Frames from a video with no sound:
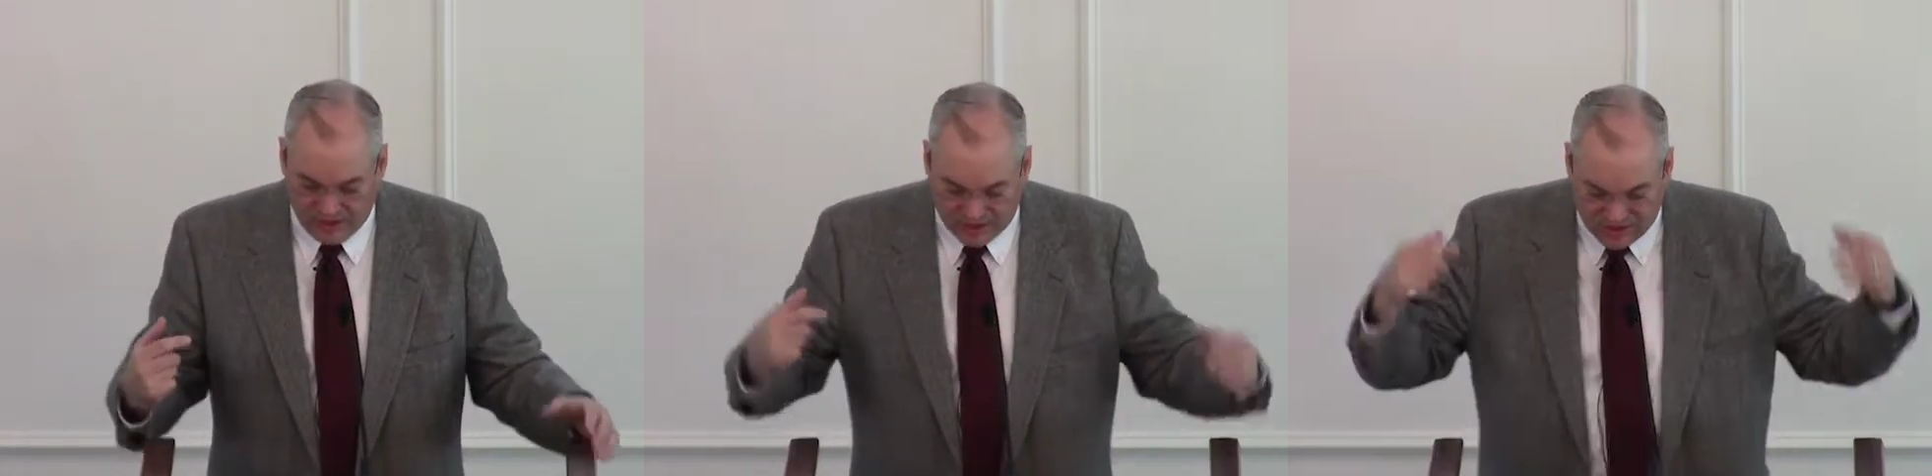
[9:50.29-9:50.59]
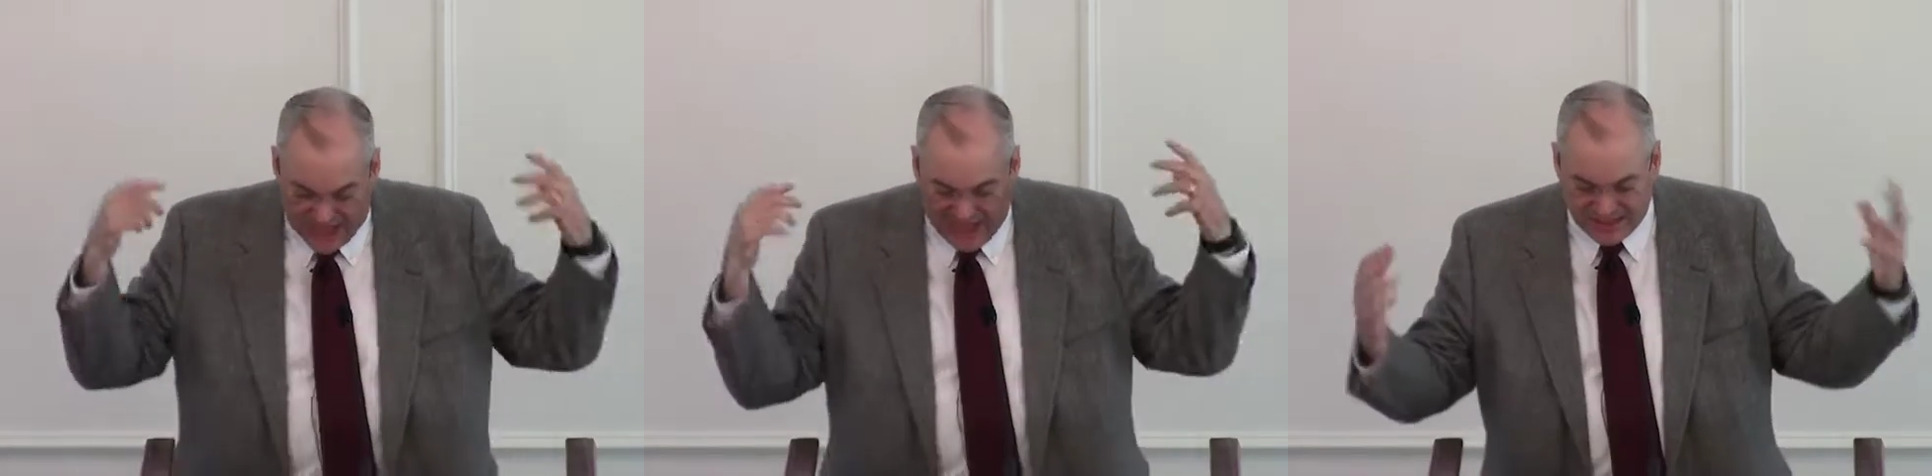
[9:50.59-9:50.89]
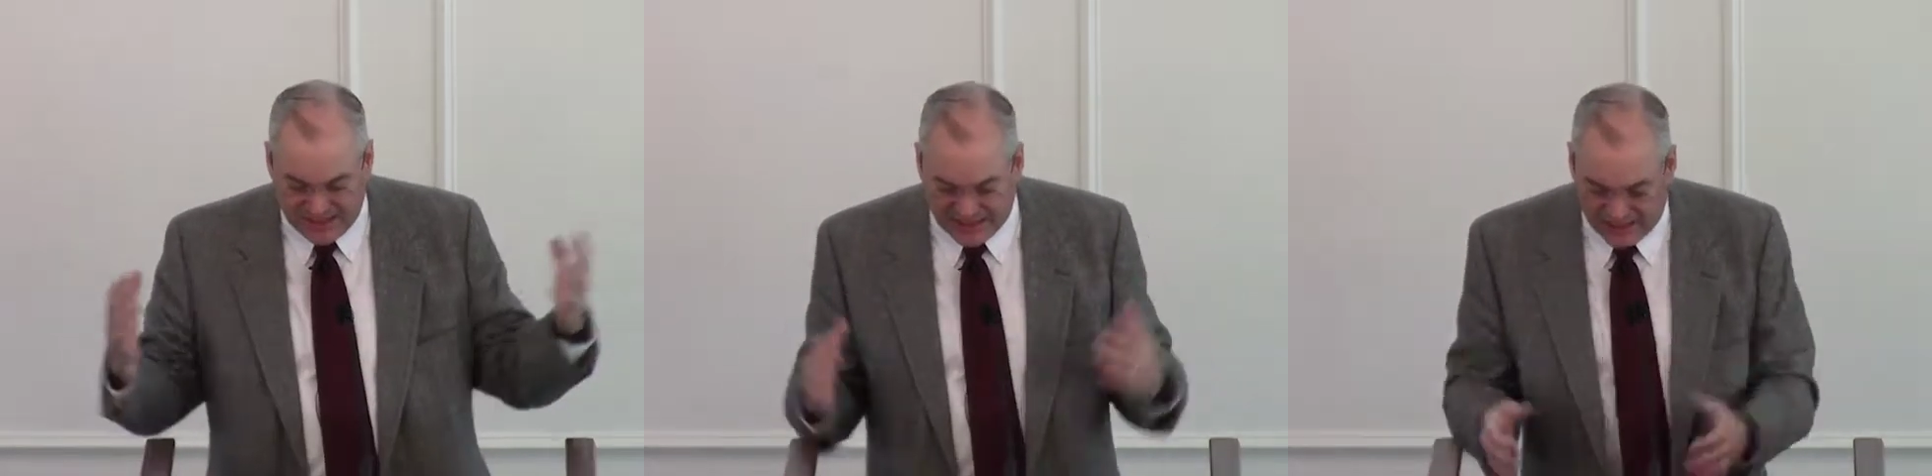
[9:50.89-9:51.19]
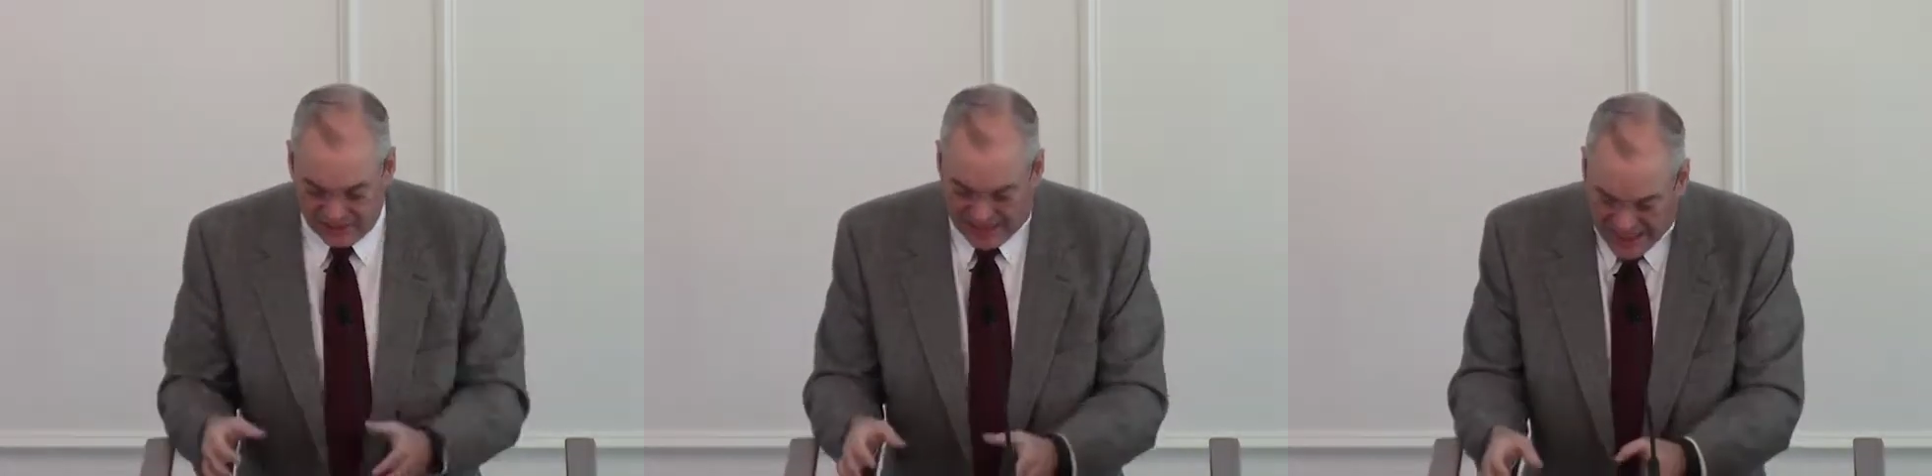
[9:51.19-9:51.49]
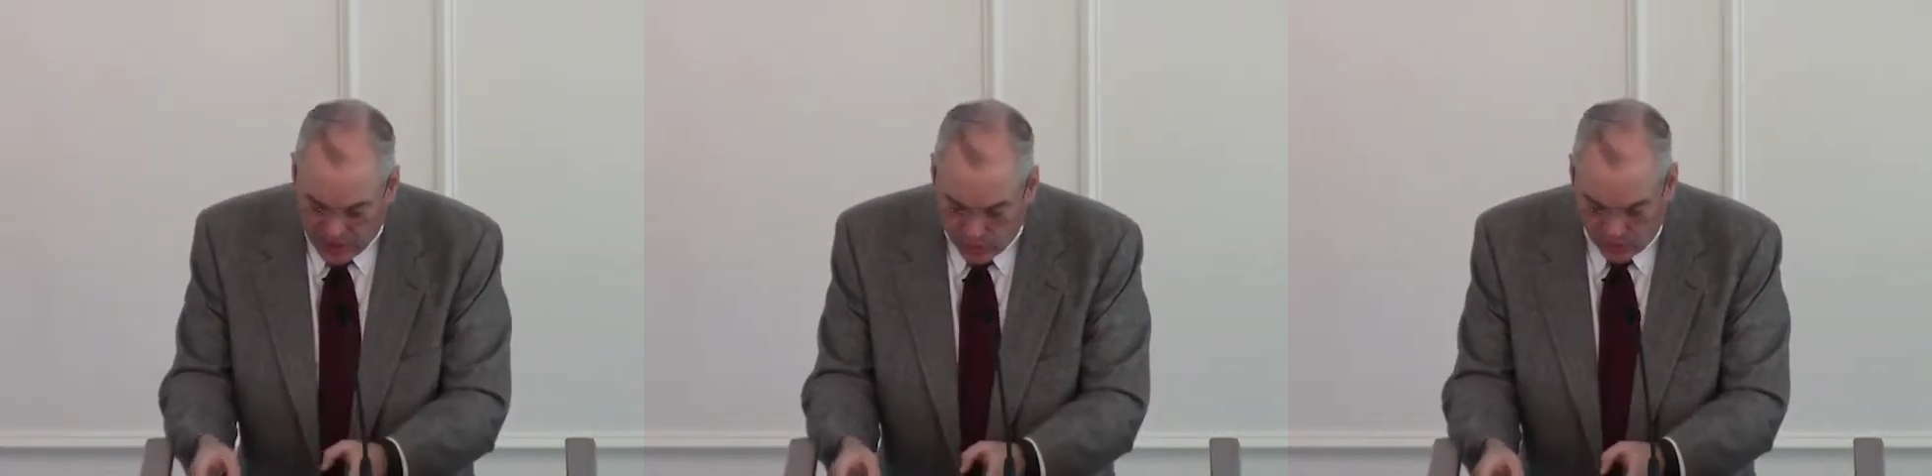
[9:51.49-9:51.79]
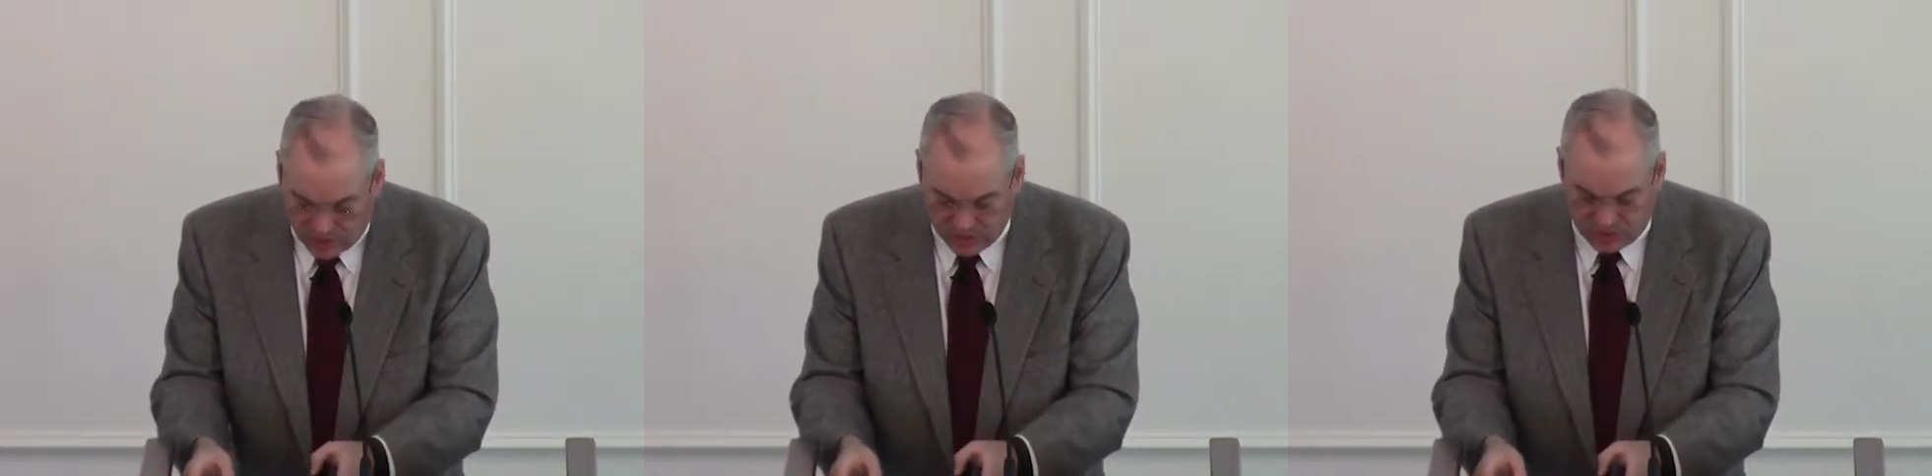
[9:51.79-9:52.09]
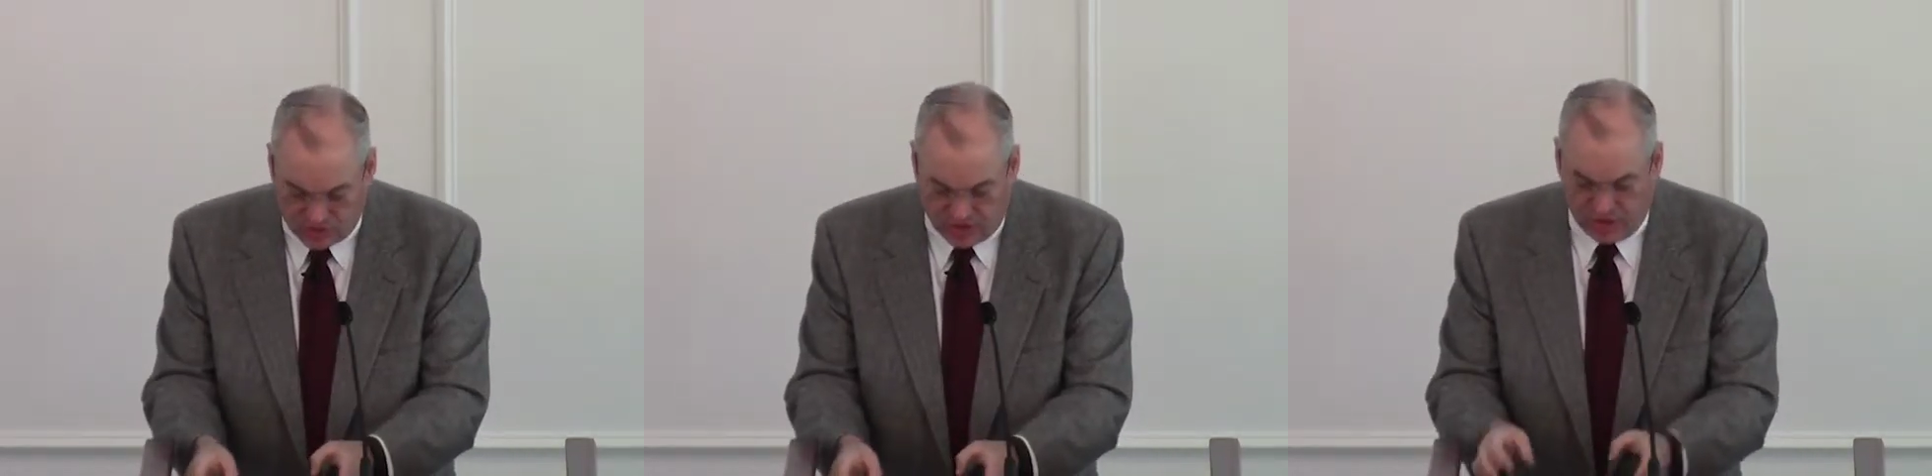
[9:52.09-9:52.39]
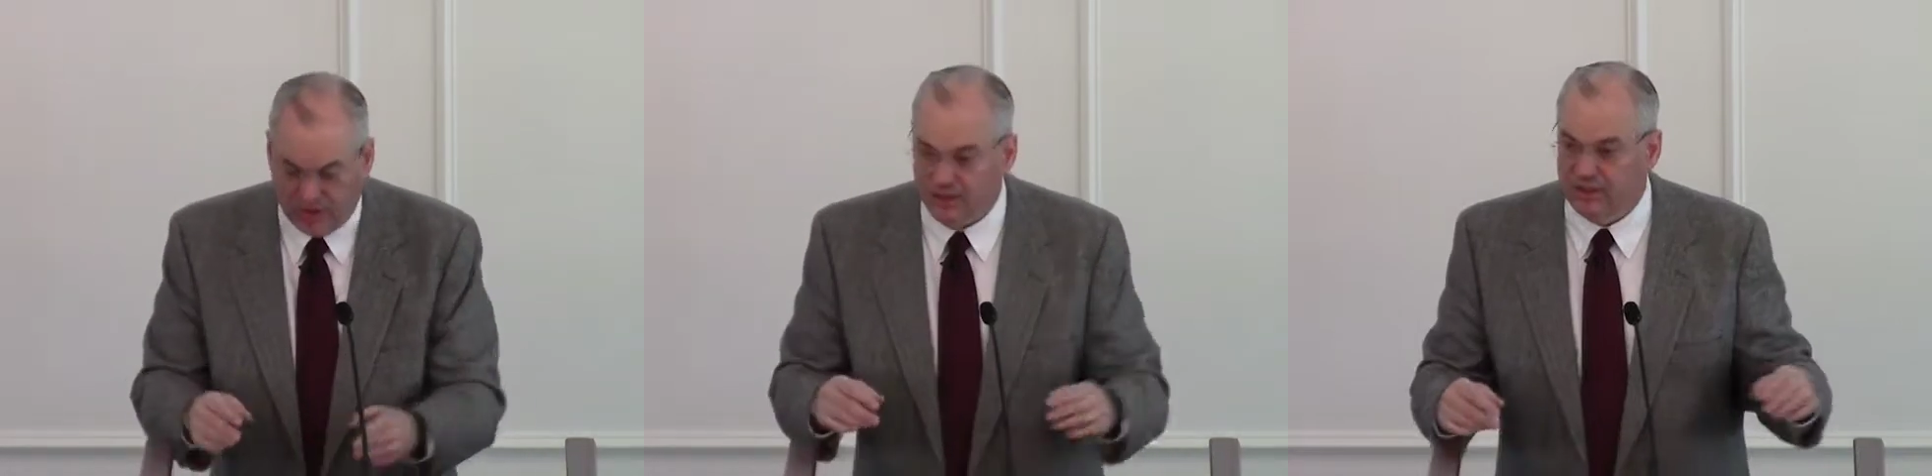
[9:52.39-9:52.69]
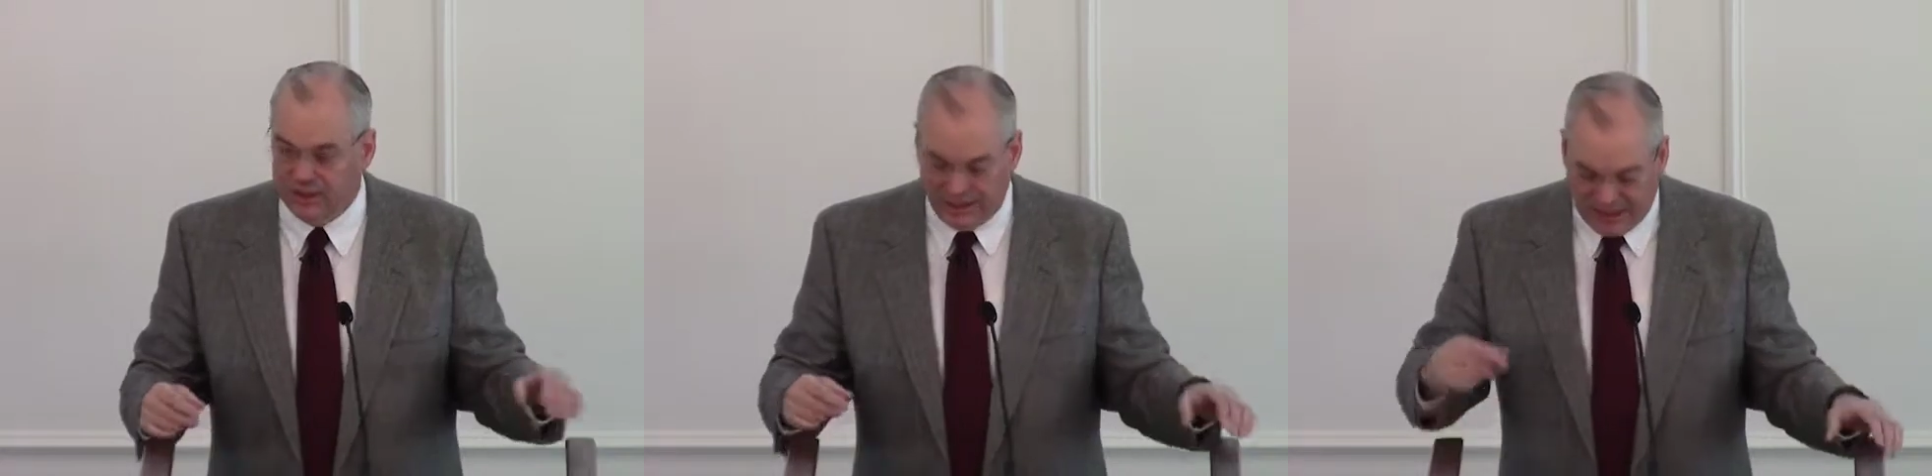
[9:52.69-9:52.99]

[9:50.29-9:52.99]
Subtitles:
This idea of equal concern,